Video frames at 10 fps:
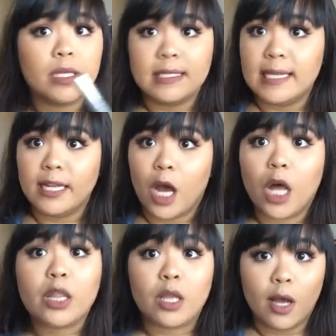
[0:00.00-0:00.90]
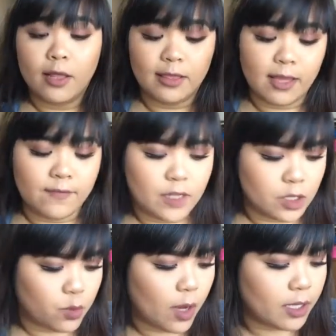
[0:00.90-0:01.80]
did not. Love
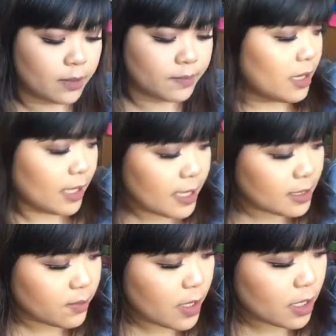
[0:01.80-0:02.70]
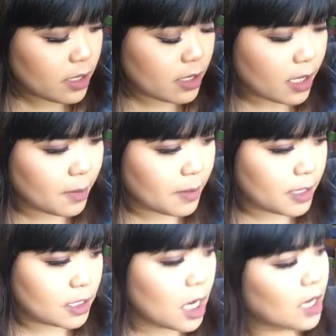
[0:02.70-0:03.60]
this one. The next one I'm
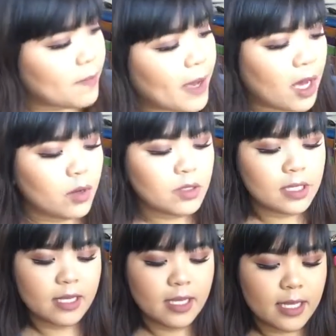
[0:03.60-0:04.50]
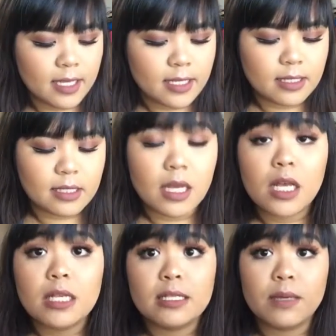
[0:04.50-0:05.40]
gonna talk about is
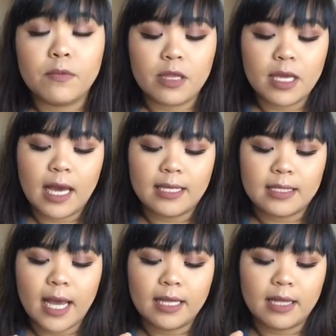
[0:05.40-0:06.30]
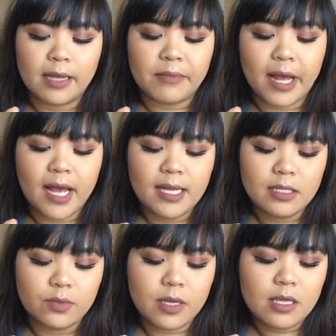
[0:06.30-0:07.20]
something I tight line my
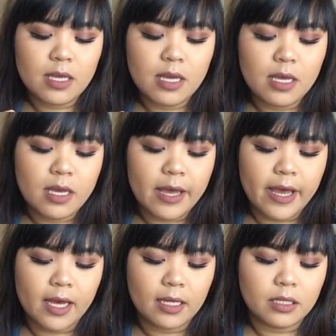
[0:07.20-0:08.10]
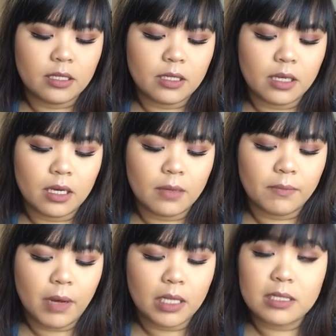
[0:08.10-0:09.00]
eyes with, and
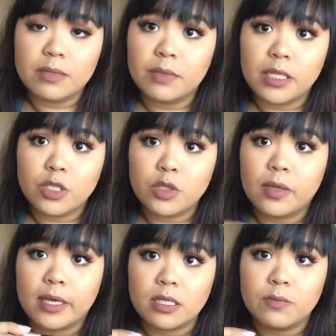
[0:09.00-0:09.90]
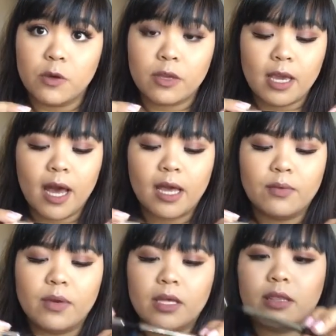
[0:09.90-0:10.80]
possibly do like a smoky eye
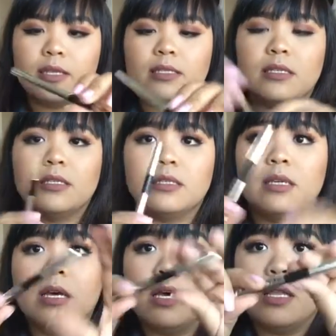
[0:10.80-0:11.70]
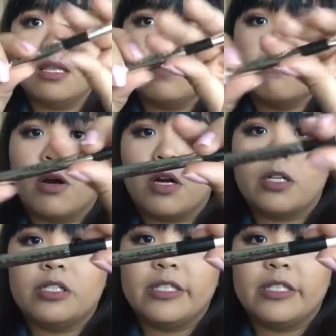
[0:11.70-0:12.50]
with. This is the Marc